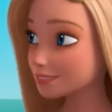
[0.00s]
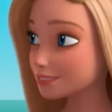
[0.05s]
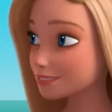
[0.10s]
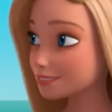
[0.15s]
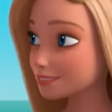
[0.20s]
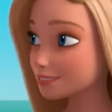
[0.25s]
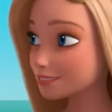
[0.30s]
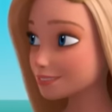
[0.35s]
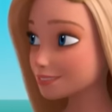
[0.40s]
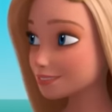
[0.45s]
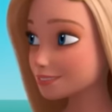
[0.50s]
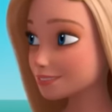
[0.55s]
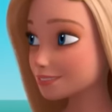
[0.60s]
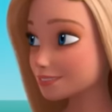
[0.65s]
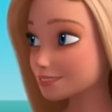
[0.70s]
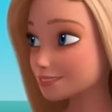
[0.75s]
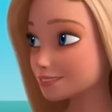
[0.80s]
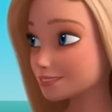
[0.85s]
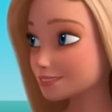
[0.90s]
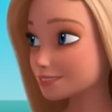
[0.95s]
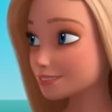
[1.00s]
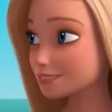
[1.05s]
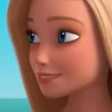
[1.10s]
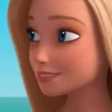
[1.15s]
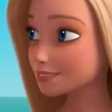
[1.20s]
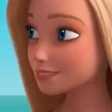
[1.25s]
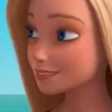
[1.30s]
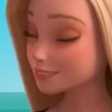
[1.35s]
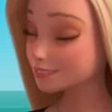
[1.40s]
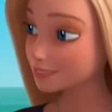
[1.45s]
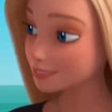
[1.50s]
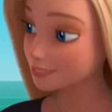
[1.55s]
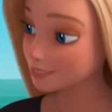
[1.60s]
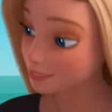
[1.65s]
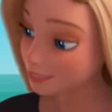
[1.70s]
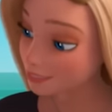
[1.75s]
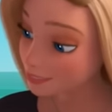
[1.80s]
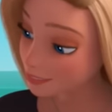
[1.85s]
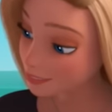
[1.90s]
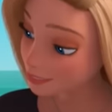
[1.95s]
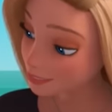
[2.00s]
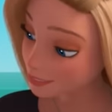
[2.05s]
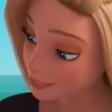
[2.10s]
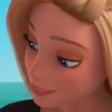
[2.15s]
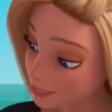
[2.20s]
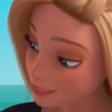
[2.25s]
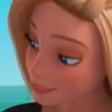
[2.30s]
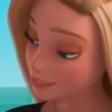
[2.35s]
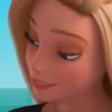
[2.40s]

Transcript: No words are spoken by the person on screen.